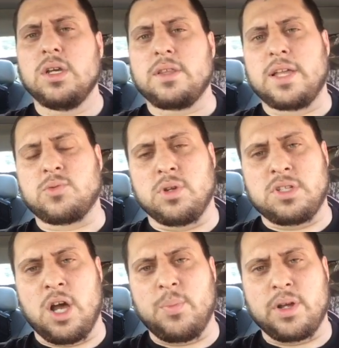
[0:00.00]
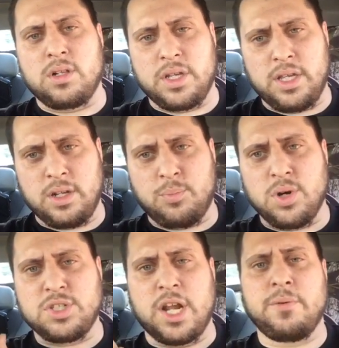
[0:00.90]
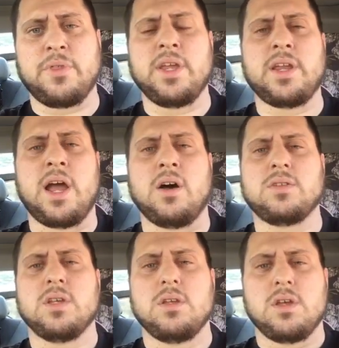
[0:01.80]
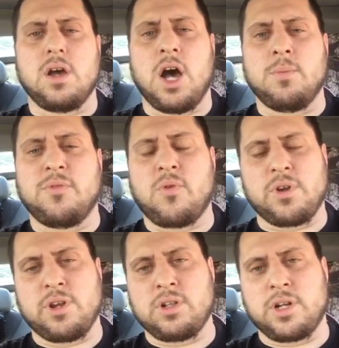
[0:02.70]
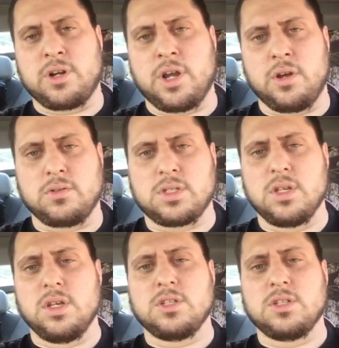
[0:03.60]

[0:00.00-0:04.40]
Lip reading: That's what's helping clean and push everything out before you clear your coats.